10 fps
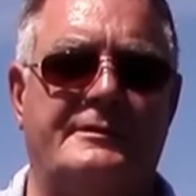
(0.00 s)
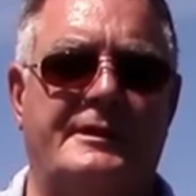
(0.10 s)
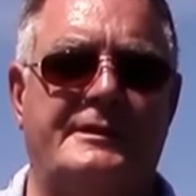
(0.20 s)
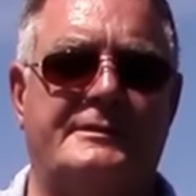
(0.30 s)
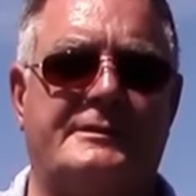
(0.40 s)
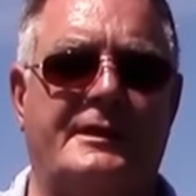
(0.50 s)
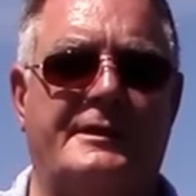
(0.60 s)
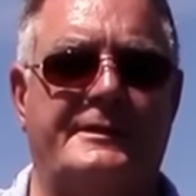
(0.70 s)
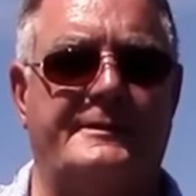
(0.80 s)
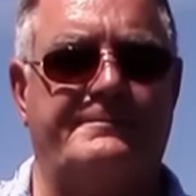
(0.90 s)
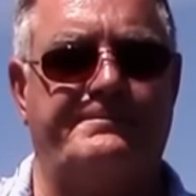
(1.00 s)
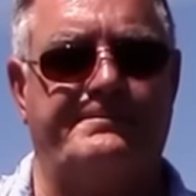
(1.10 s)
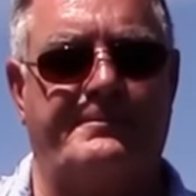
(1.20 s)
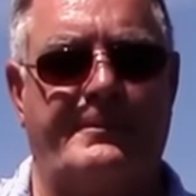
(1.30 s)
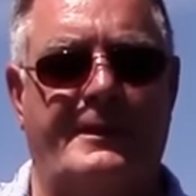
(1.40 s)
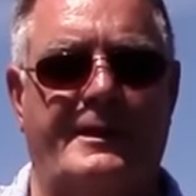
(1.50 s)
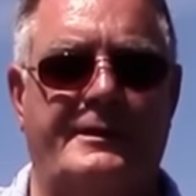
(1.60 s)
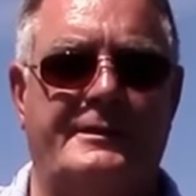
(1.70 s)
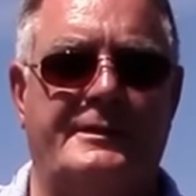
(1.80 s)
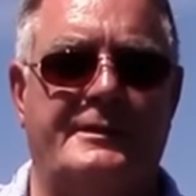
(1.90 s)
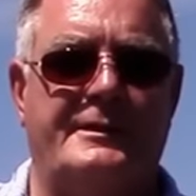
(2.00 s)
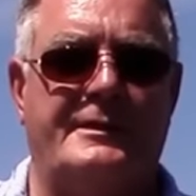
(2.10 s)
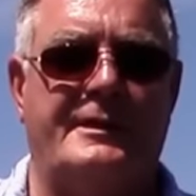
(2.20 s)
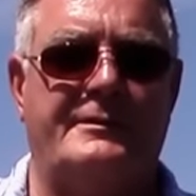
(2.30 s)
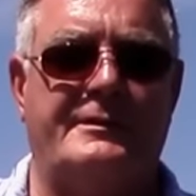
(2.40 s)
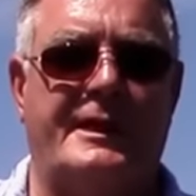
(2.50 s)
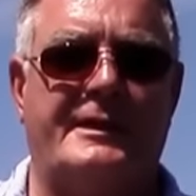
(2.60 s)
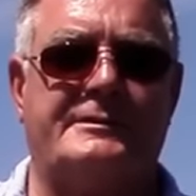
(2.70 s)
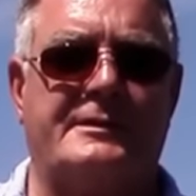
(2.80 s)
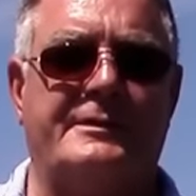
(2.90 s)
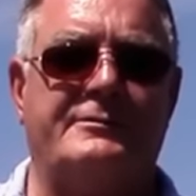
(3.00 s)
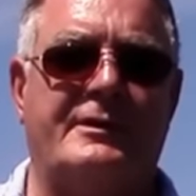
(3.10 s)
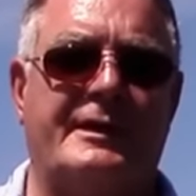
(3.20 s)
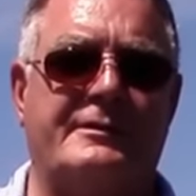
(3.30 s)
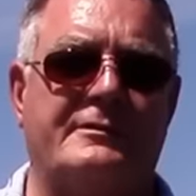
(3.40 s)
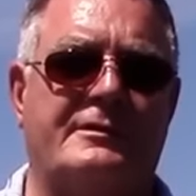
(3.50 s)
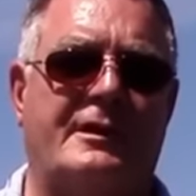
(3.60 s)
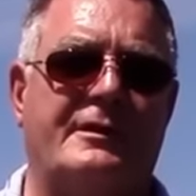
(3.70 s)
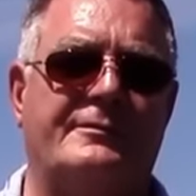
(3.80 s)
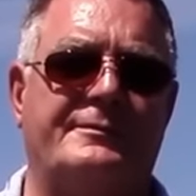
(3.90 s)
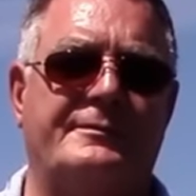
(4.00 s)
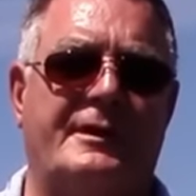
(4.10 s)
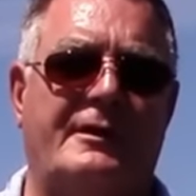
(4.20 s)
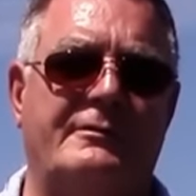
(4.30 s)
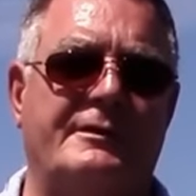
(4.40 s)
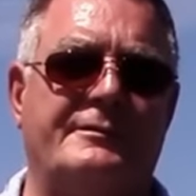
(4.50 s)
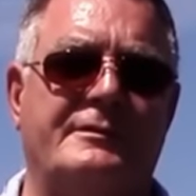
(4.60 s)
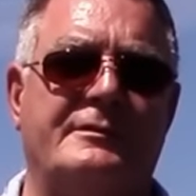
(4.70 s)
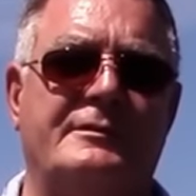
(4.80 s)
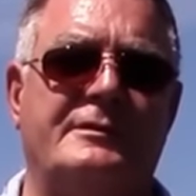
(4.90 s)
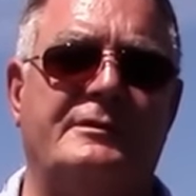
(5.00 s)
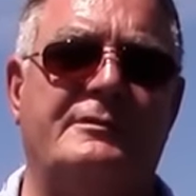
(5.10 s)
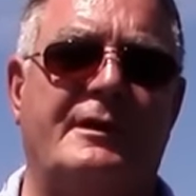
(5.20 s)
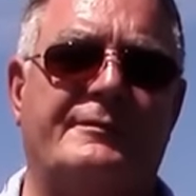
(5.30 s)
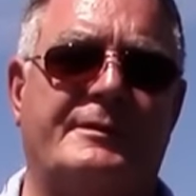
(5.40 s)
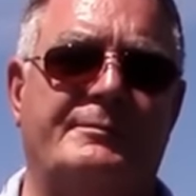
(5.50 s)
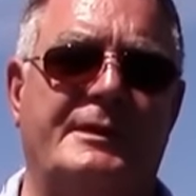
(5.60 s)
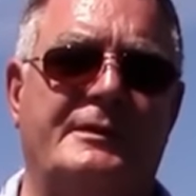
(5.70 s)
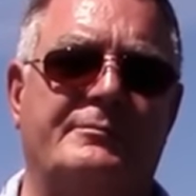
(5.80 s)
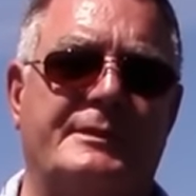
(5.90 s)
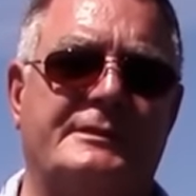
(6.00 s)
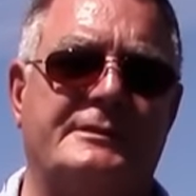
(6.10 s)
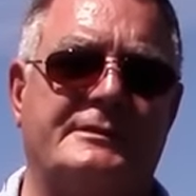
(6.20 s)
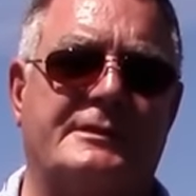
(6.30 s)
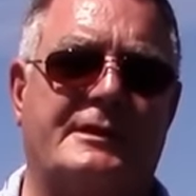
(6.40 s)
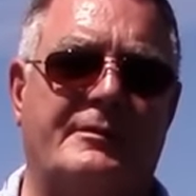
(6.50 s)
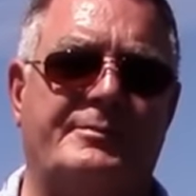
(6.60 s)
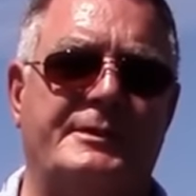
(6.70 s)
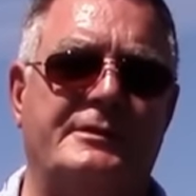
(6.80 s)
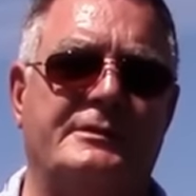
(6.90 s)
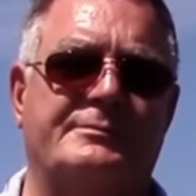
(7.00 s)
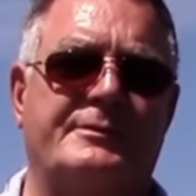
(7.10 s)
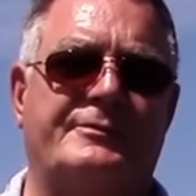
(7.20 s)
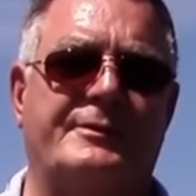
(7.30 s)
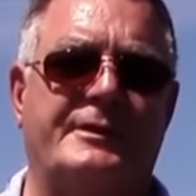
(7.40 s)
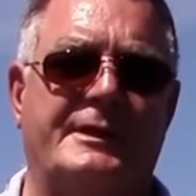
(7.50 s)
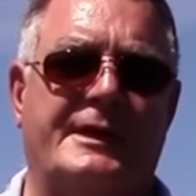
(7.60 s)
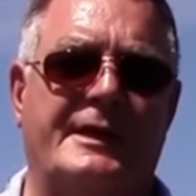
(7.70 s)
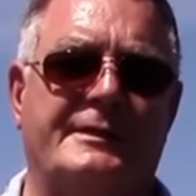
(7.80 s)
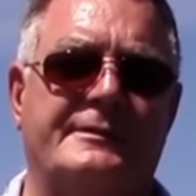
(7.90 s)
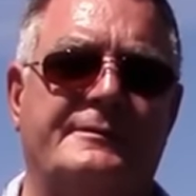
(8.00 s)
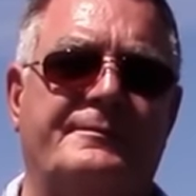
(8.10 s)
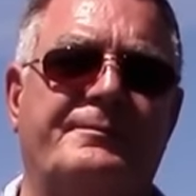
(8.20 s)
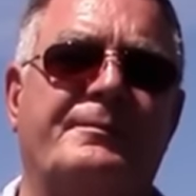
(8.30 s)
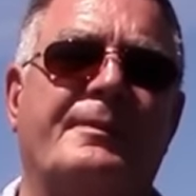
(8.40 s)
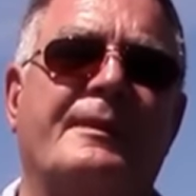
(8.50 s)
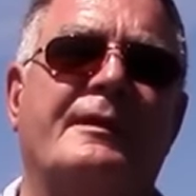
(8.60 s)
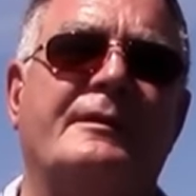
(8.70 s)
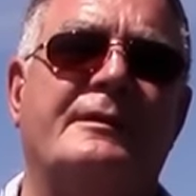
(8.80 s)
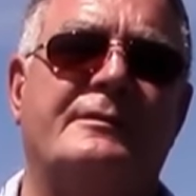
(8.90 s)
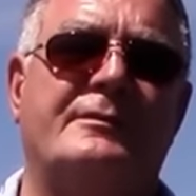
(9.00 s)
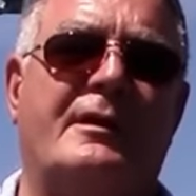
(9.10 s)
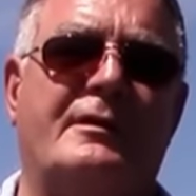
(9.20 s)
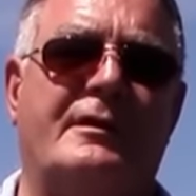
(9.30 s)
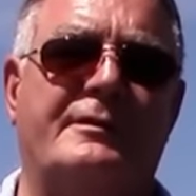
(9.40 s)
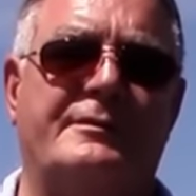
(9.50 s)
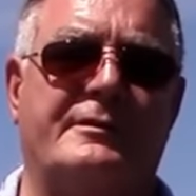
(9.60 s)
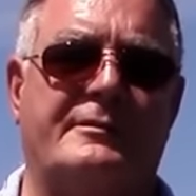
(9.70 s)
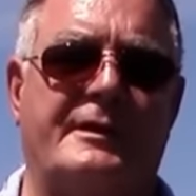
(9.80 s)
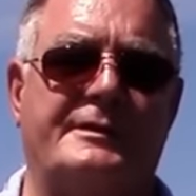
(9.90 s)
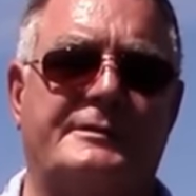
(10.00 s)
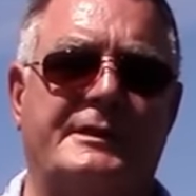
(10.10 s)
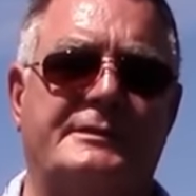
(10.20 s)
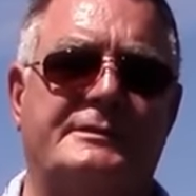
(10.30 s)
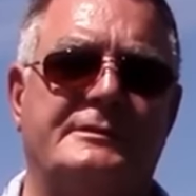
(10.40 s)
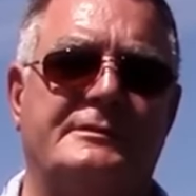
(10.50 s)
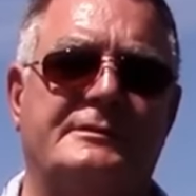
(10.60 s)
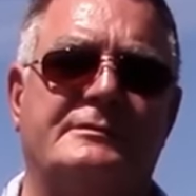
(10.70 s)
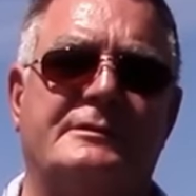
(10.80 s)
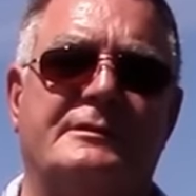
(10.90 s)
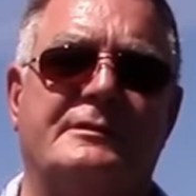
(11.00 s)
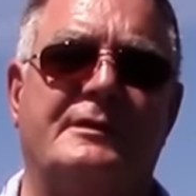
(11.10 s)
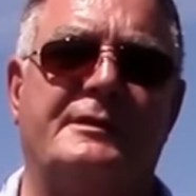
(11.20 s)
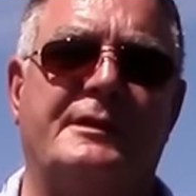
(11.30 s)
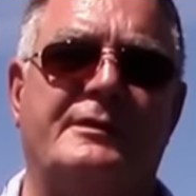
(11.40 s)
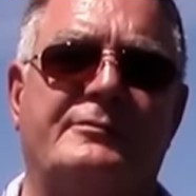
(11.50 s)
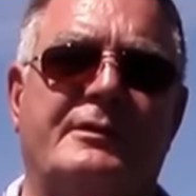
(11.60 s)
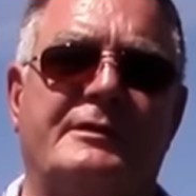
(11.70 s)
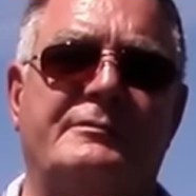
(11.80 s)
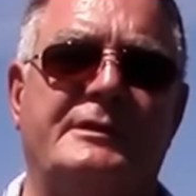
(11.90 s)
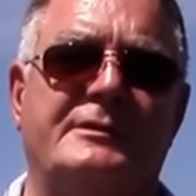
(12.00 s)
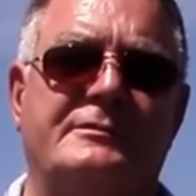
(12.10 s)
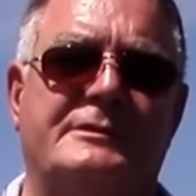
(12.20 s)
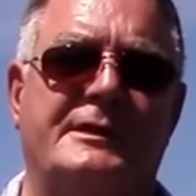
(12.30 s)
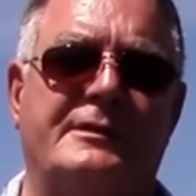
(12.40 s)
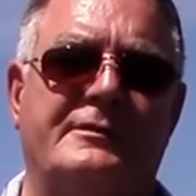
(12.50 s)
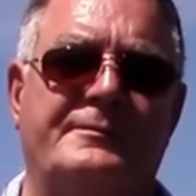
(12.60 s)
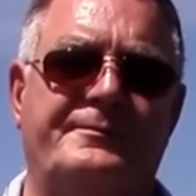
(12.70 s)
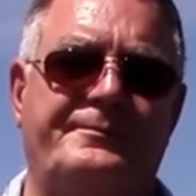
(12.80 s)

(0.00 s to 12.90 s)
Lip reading: and it's got an excellent record, CARF. However, you do have to be in business a couple of years before you get it. There are other accreditations. There's another one we use here.